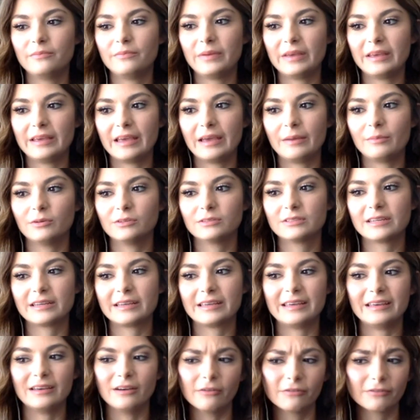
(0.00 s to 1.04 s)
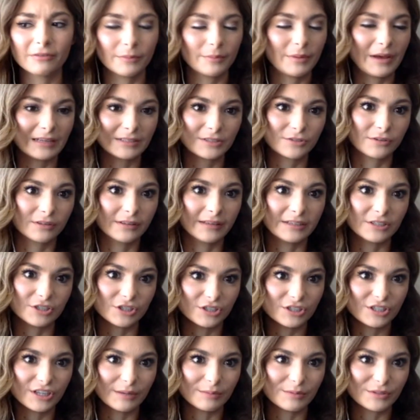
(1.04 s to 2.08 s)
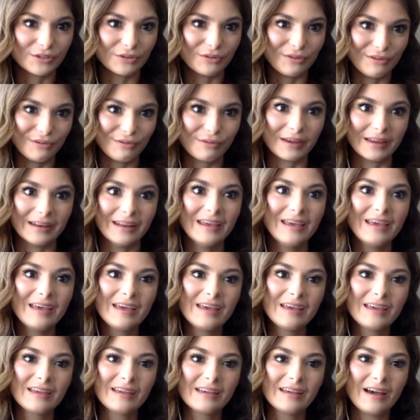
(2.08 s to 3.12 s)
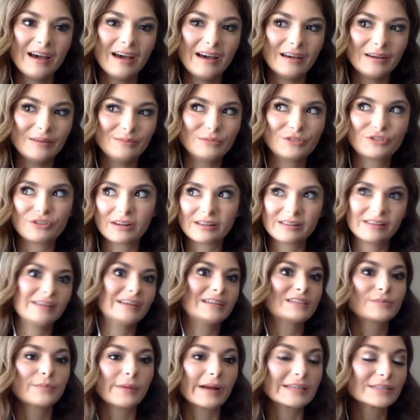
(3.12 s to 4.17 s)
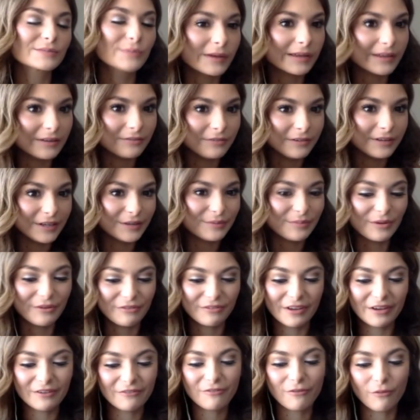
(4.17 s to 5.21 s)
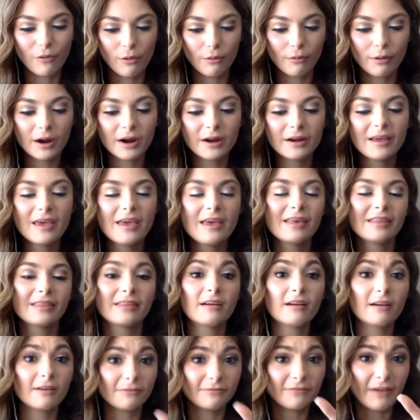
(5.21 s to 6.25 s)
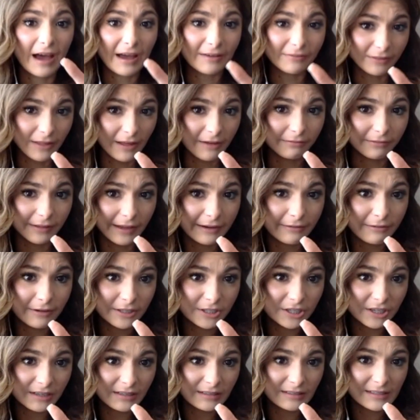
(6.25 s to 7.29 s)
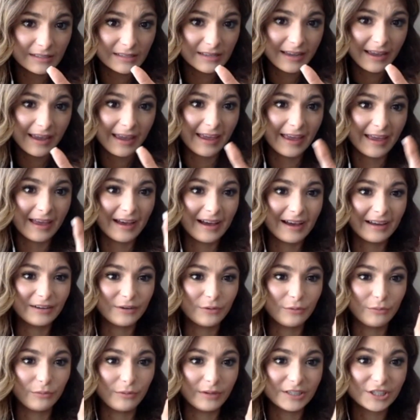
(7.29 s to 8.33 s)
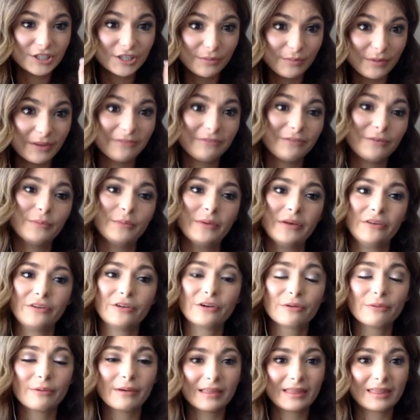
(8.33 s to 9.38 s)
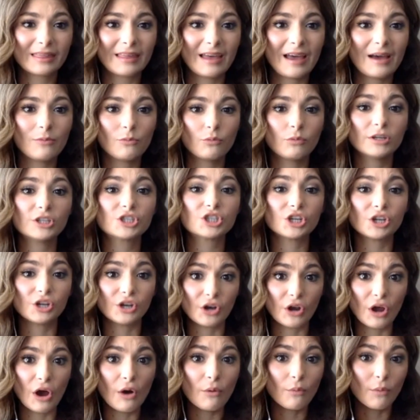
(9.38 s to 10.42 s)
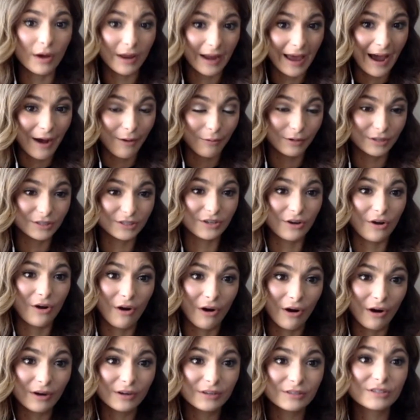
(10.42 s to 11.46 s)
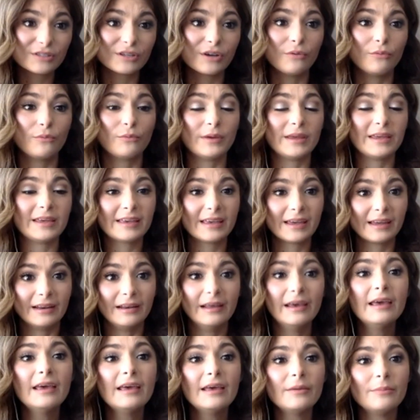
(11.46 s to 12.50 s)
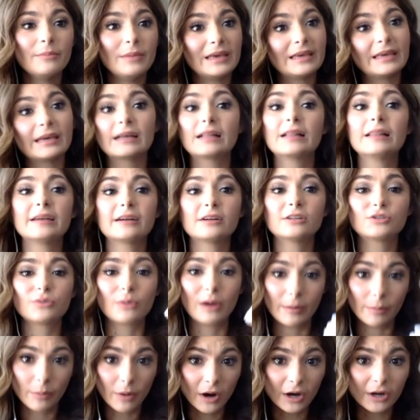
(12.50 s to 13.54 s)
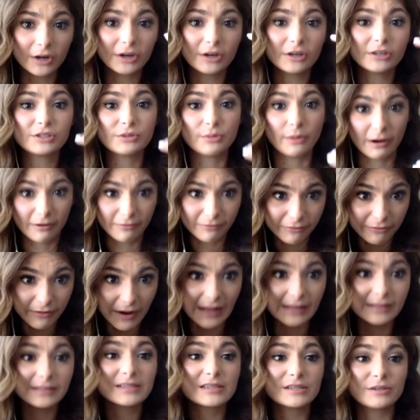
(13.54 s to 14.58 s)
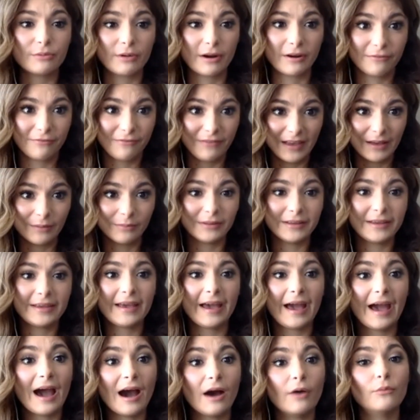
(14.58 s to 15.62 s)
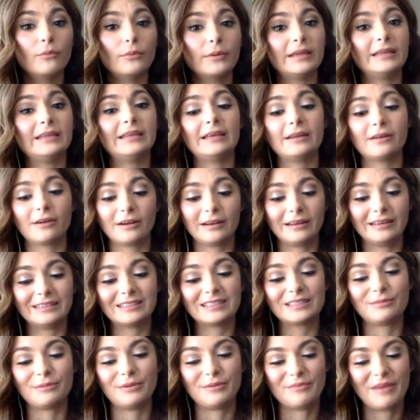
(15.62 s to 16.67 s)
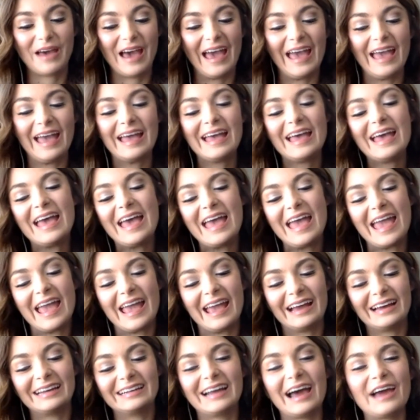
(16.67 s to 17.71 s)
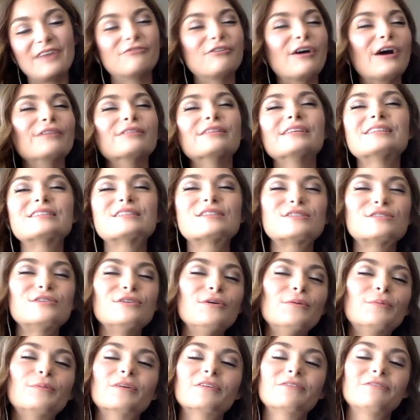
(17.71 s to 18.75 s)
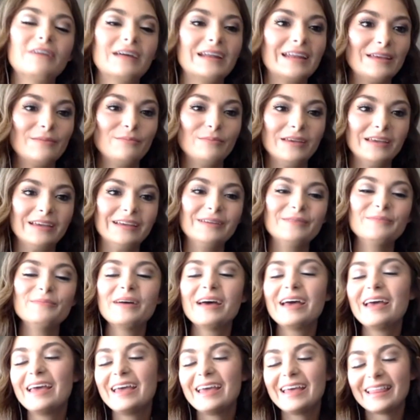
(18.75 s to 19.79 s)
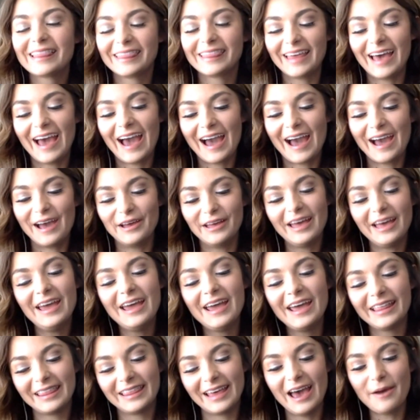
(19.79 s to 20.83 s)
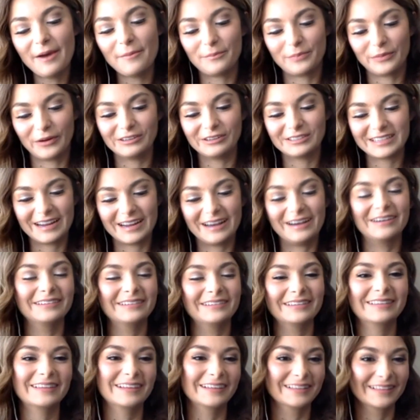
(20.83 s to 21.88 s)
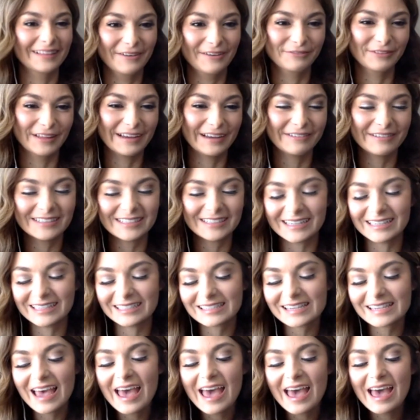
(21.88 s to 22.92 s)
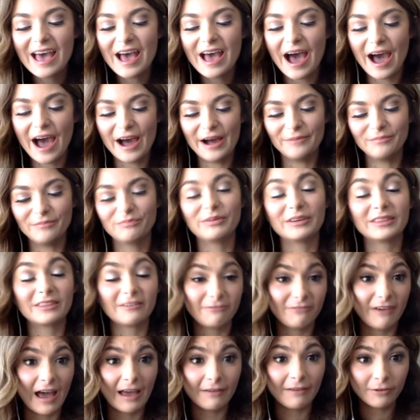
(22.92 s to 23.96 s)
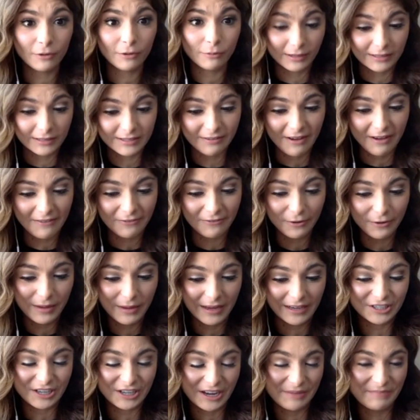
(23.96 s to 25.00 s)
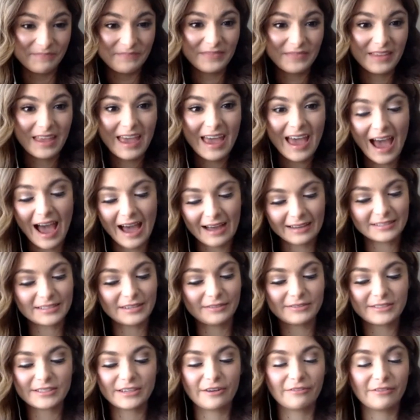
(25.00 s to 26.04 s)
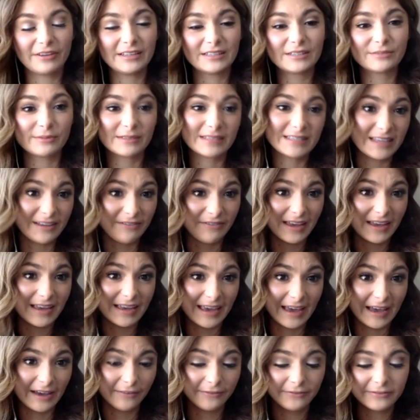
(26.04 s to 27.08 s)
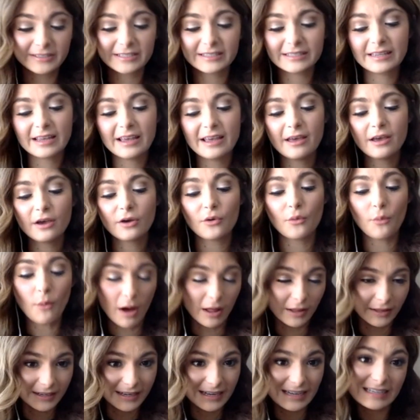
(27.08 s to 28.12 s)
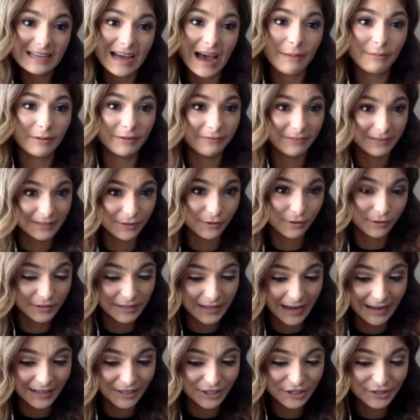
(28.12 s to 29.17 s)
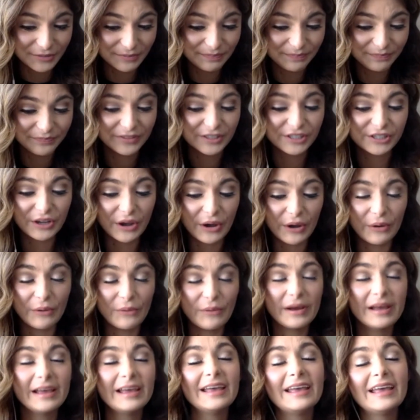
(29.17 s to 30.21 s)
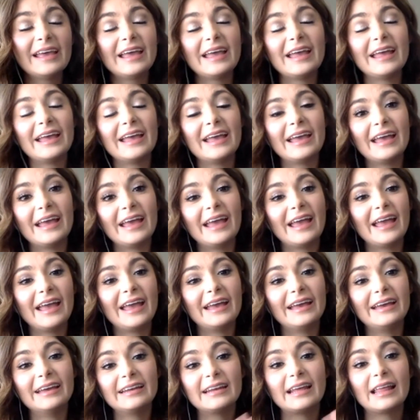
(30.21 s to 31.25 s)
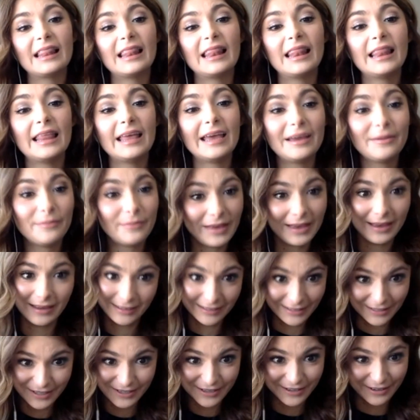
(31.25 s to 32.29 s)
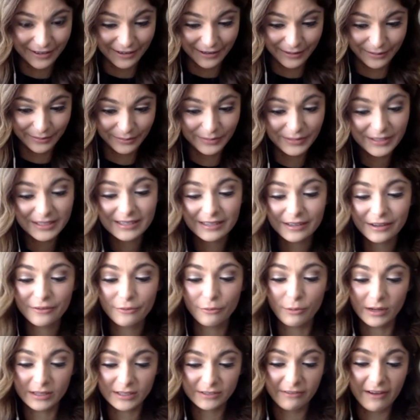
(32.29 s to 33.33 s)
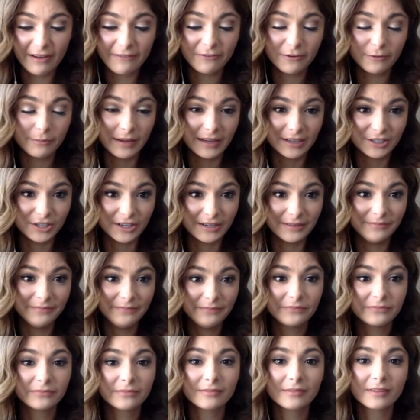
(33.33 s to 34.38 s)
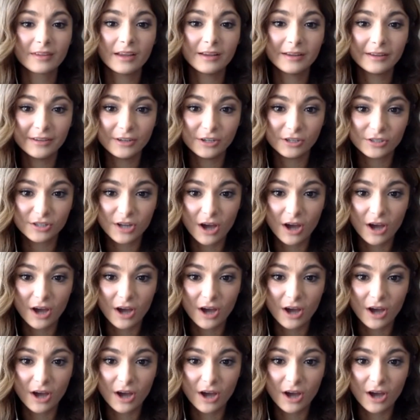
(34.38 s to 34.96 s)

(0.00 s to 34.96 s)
being able to heal from past relationships so you can directly express what you need moving forward. There are 5 love languages, and we should be familiar with them. We should know what ours are so we can make it clear to our partner, to our friends, to our family, how we need our needs to be met. And I found this super funny meme that that broke down the love languages. But the 5 are words of affirmation, acts of service, receiving gifts, quality time, and physical touch. So in layman's terms, words of affirmation: your